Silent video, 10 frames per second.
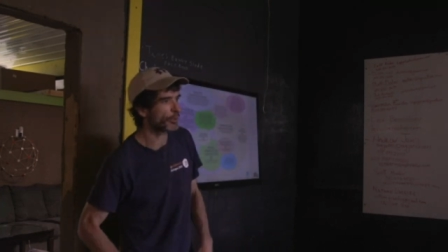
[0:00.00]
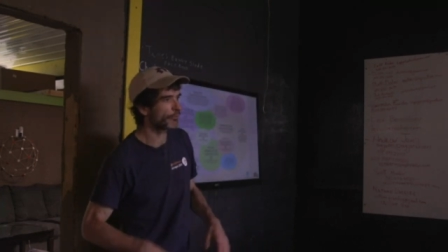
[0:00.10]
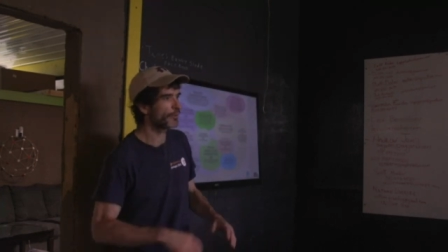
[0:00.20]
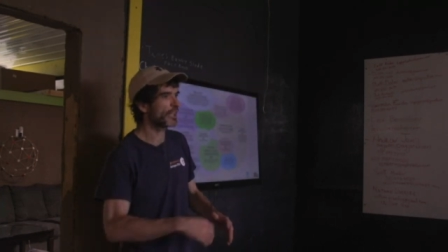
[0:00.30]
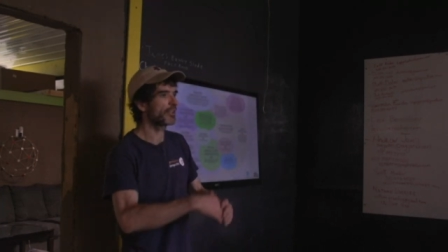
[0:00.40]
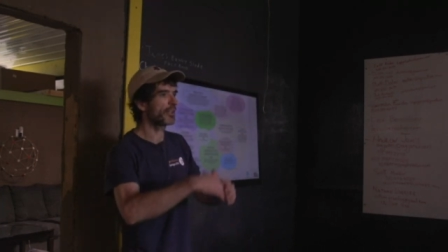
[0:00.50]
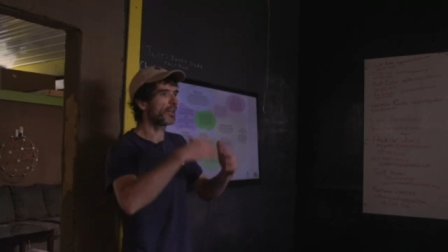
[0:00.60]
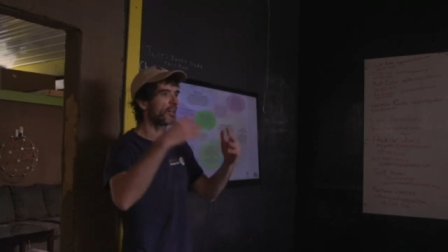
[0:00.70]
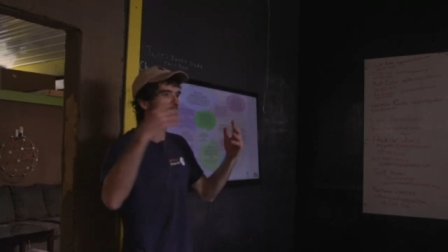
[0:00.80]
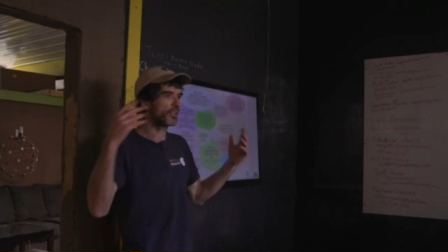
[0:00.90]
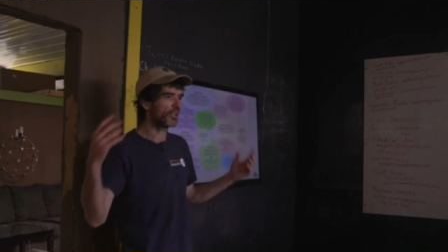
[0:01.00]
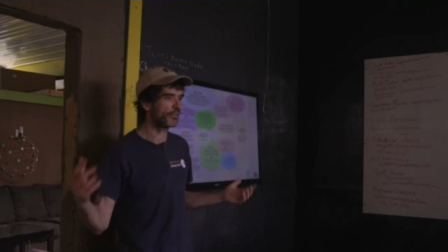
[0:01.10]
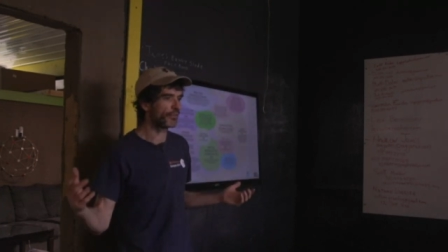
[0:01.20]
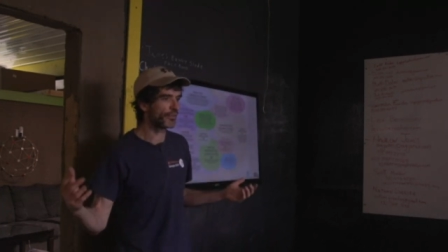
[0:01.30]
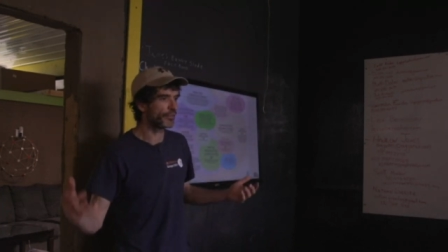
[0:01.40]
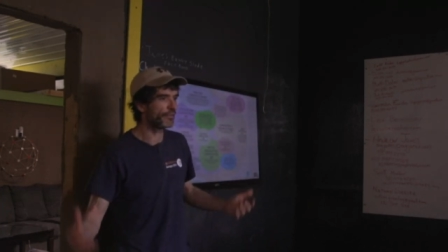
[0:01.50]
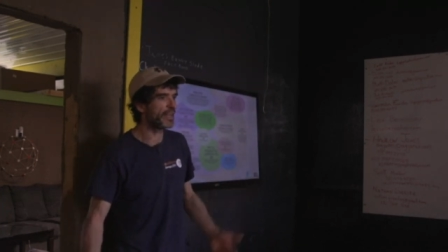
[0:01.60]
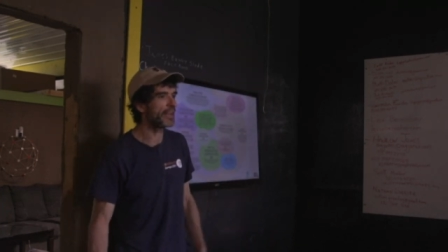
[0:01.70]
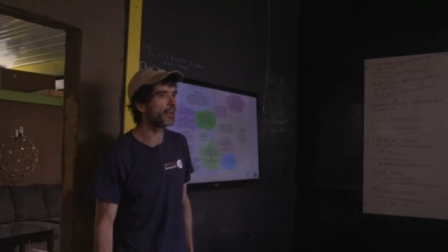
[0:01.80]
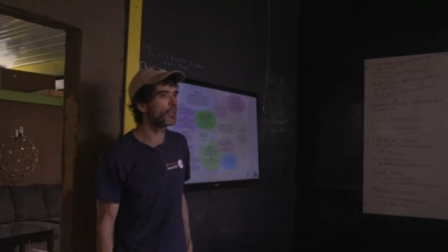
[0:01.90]
work, if we can uncover the
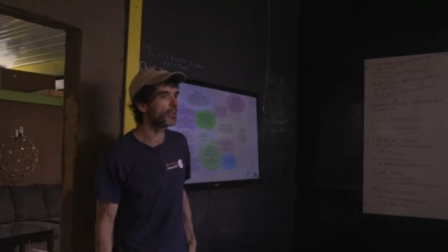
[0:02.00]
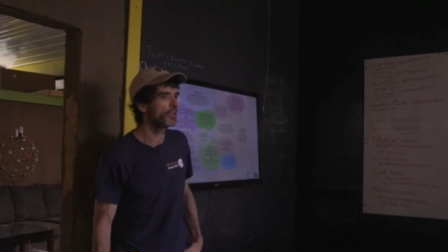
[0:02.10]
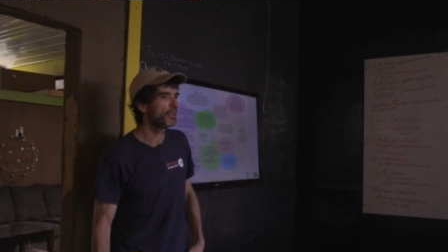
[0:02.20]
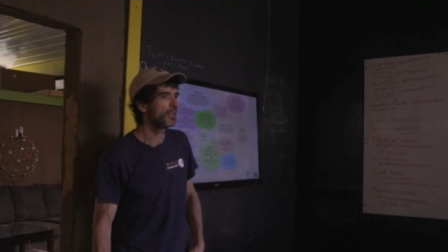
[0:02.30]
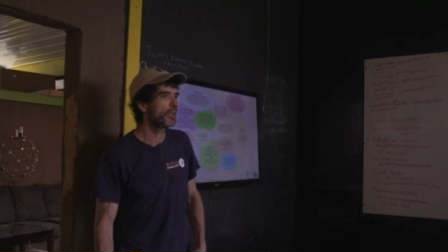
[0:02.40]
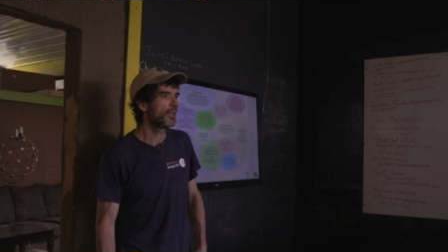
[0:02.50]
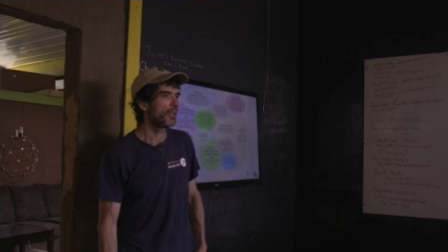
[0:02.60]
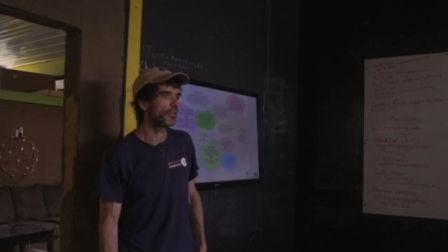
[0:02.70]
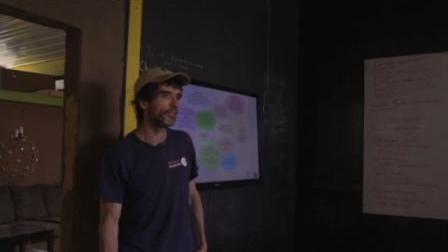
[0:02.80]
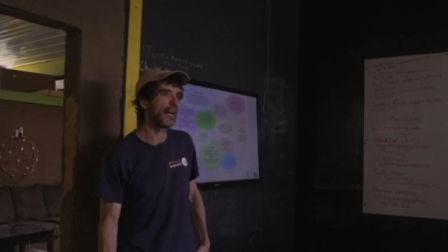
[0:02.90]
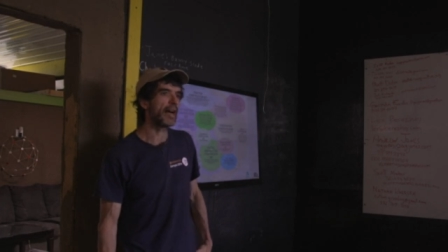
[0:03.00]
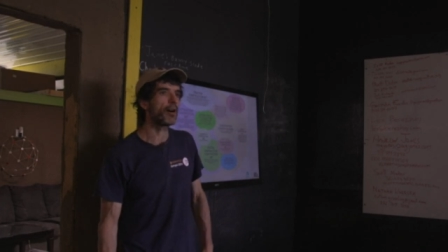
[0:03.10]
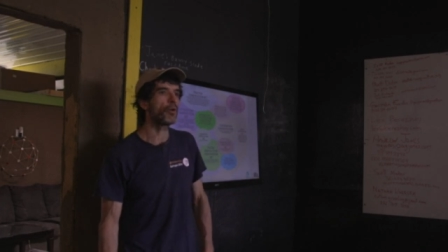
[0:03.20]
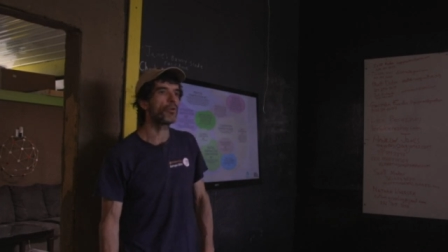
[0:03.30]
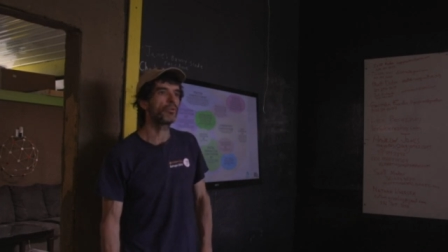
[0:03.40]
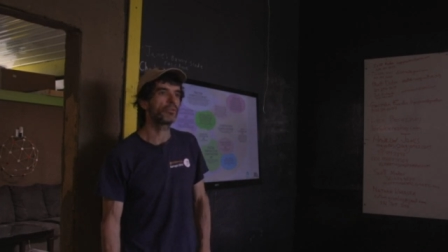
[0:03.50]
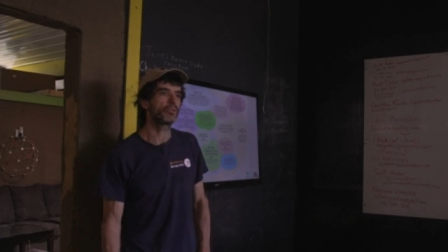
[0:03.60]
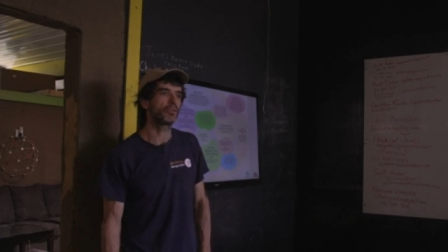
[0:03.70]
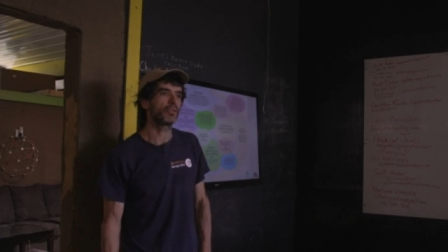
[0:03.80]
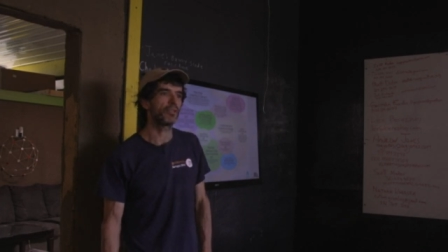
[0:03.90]
veil of how,
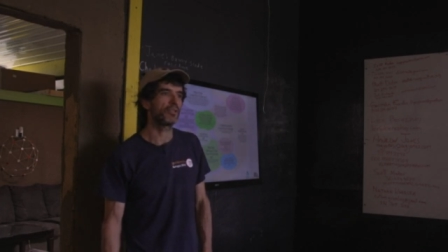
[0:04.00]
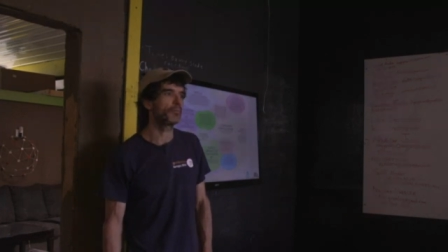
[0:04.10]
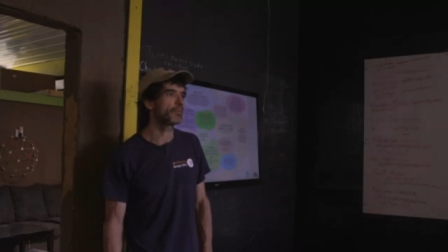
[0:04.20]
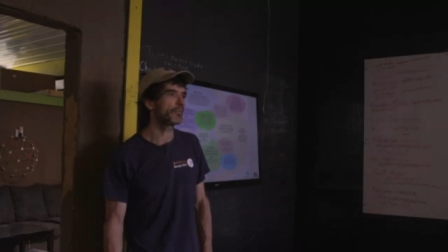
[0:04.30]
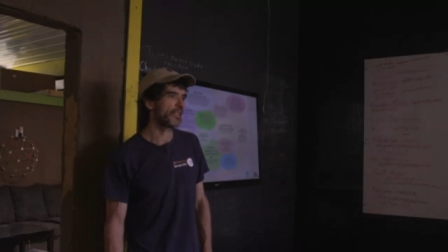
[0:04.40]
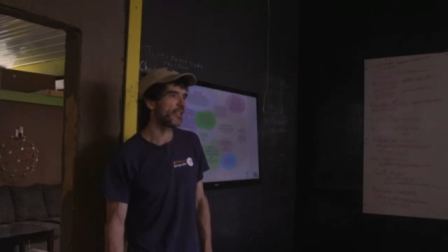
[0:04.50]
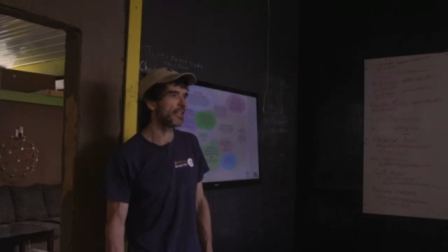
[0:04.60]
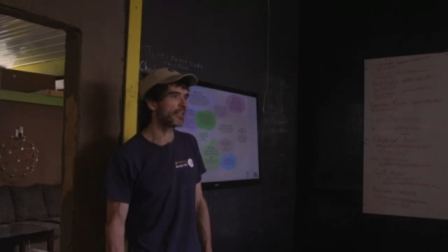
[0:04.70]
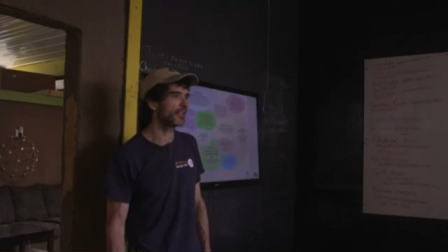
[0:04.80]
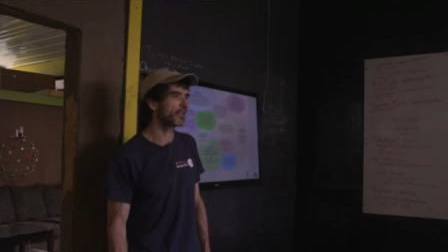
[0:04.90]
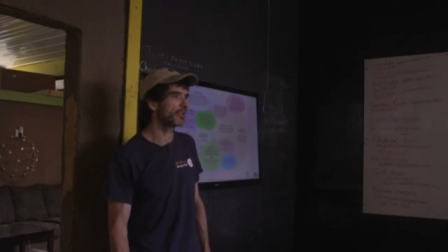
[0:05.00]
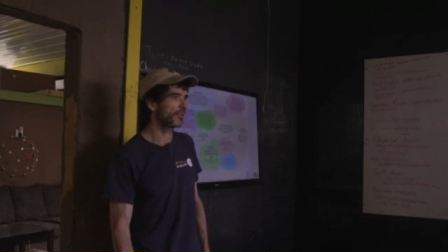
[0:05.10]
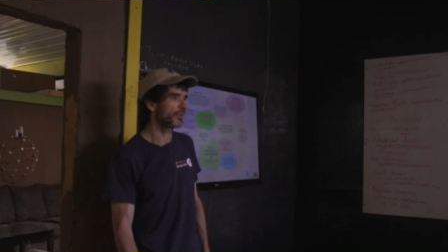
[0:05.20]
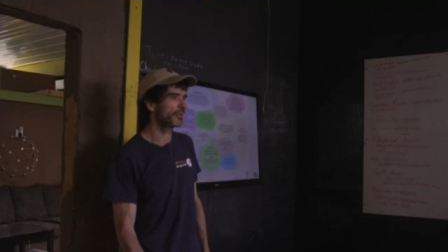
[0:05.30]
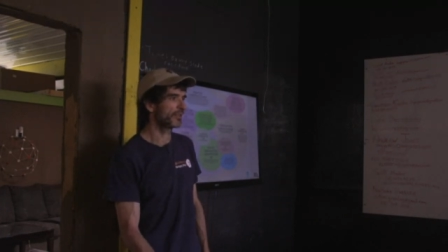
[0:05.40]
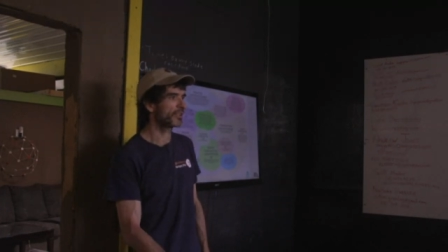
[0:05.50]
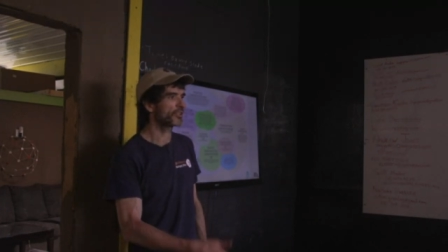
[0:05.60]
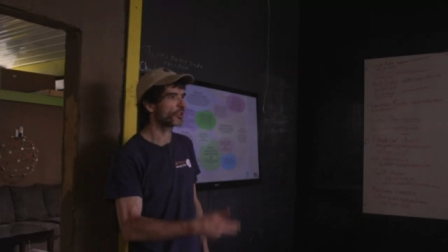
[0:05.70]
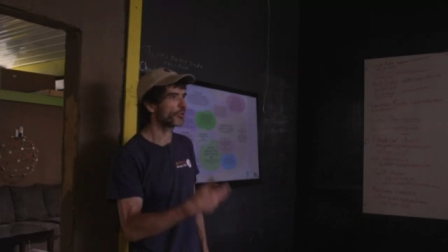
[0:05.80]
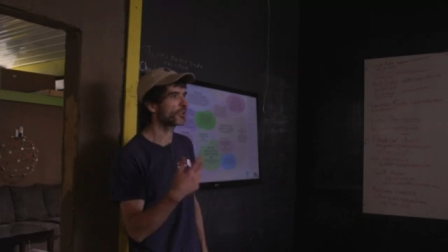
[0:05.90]
kind of like the
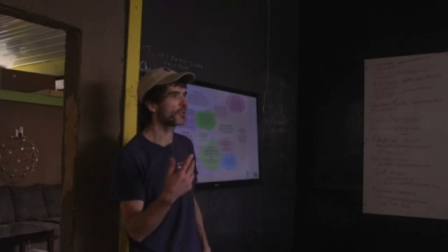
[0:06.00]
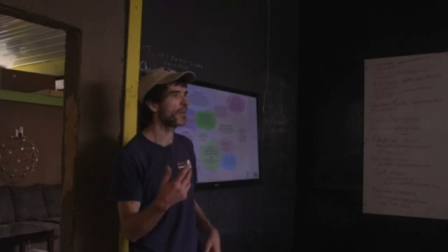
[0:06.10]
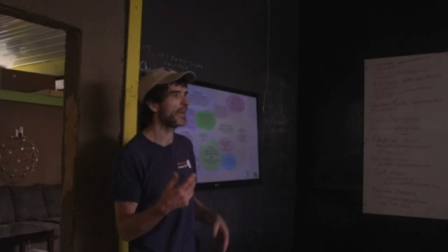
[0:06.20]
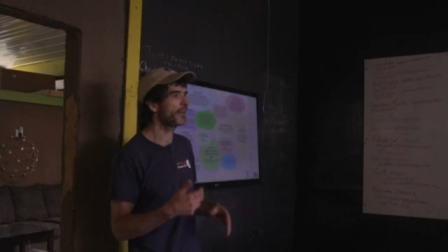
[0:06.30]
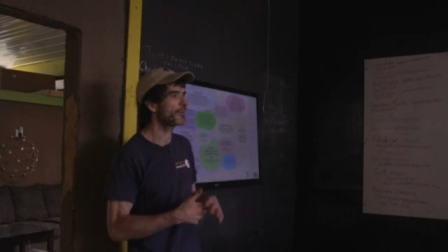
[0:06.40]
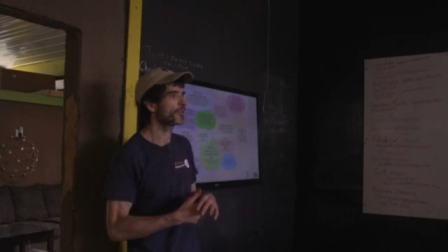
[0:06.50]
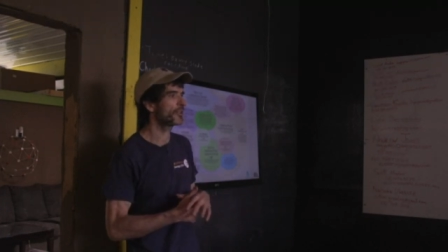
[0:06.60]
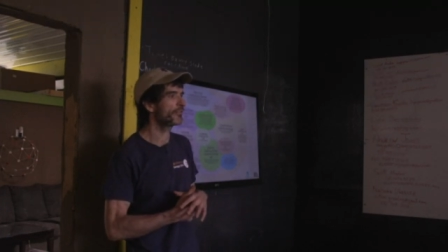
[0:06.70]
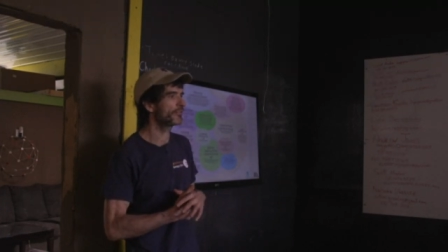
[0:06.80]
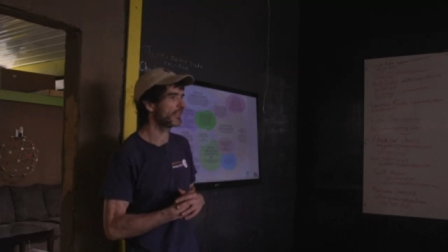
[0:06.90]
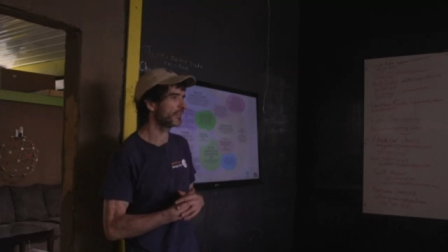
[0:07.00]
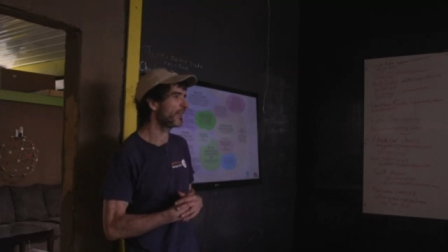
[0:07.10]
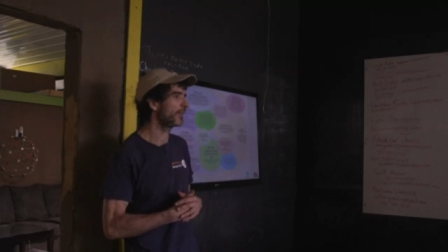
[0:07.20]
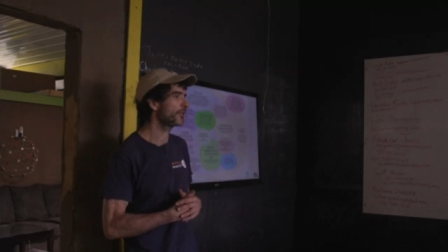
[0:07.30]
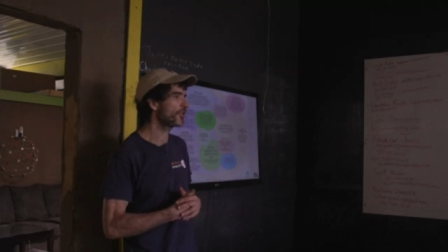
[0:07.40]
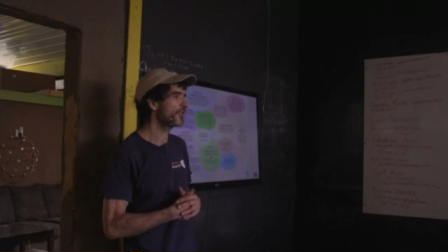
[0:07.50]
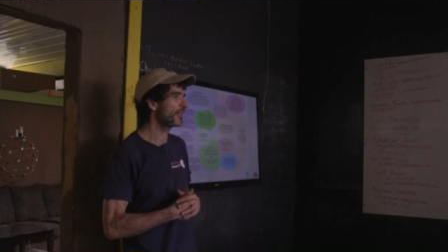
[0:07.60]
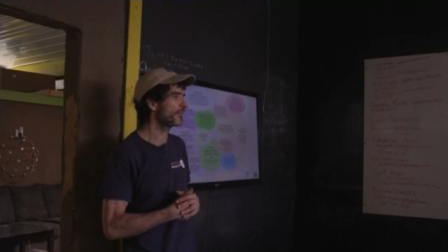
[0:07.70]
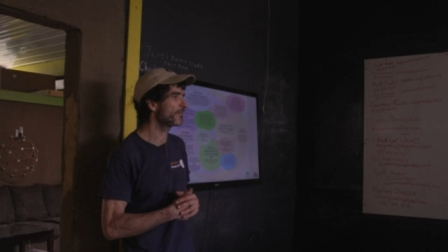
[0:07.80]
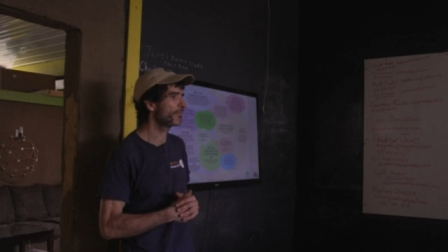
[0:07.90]
construction patterns of technology,
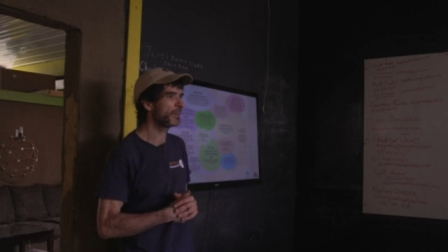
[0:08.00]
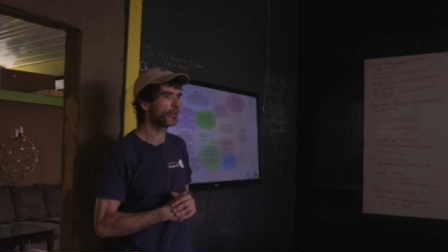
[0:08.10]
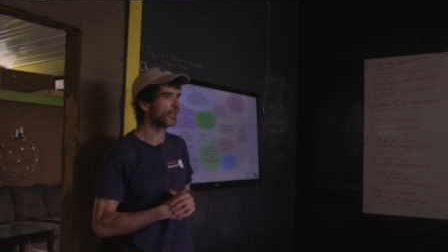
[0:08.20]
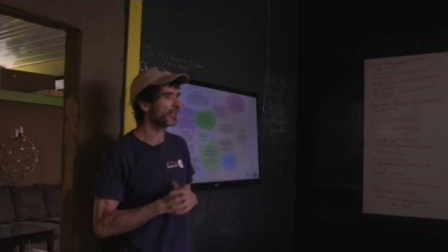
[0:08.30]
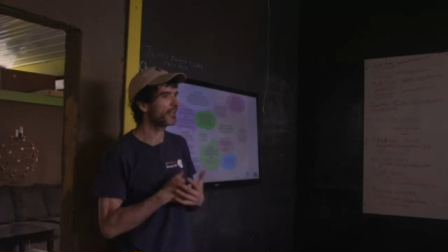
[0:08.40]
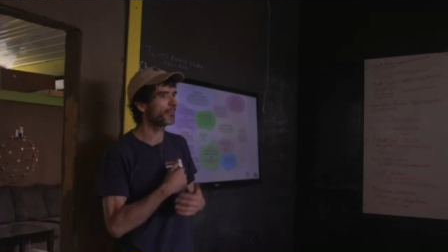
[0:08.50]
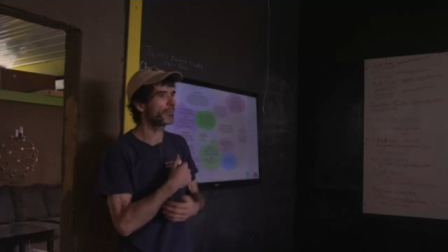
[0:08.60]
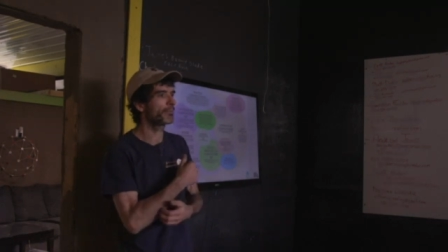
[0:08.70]
then people can get,